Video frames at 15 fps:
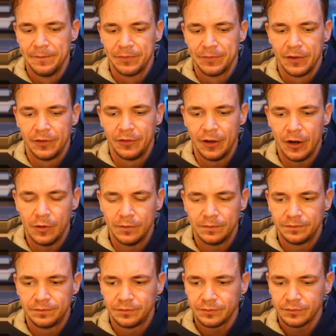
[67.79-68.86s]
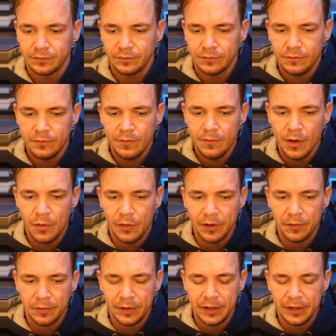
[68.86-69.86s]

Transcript: So one of the really